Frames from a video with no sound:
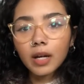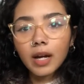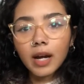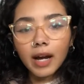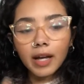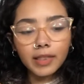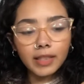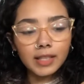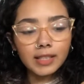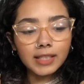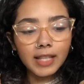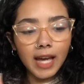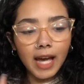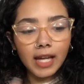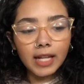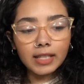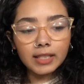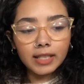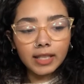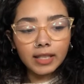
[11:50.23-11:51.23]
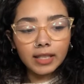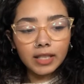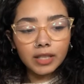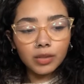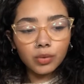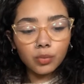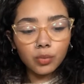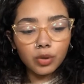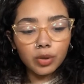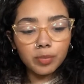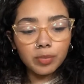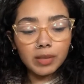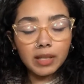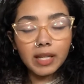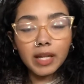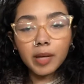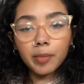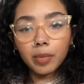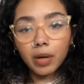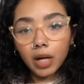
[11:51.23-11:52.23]
I think to annotate this would be
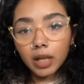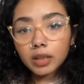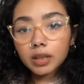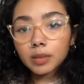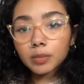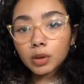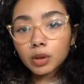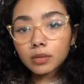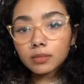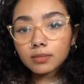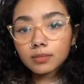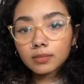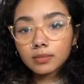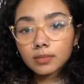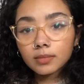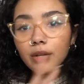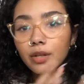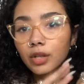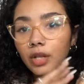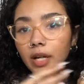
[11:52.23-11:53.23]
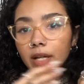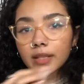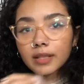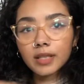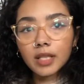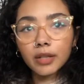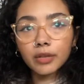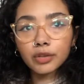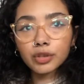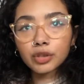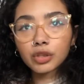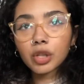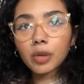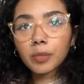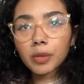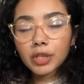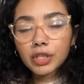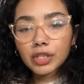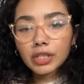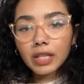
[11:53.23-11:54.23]
impossible because there's so
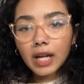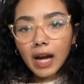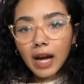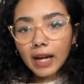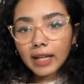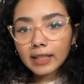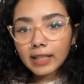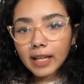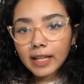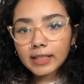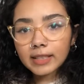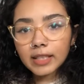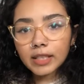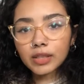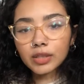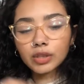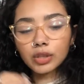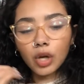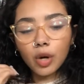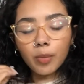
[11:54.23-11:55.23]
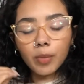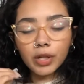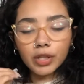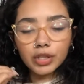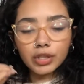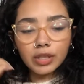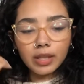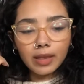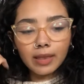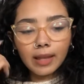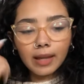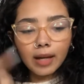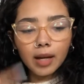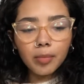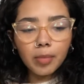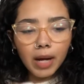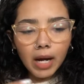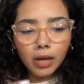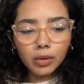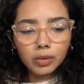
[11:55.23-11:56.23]
much to highlight and so much to think
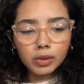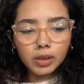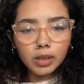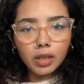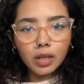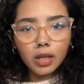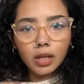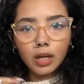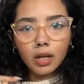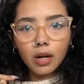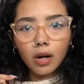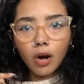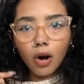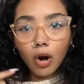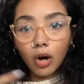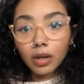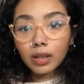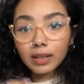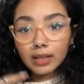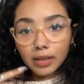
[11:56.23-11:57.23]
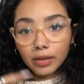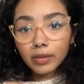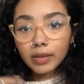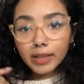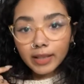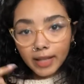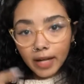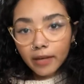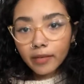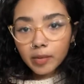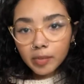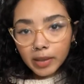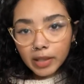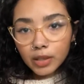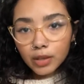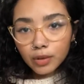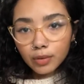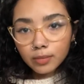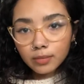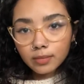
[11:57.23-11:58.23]
about literally in every
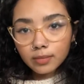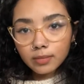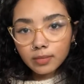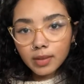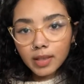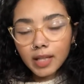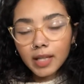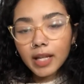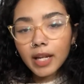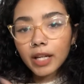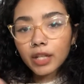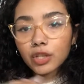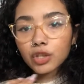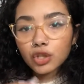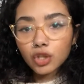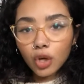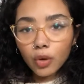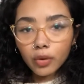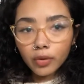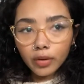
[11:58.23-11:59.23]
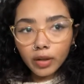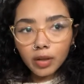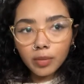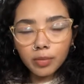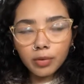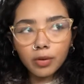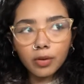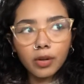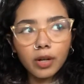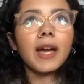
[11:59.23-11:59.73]
page. It's so incredible.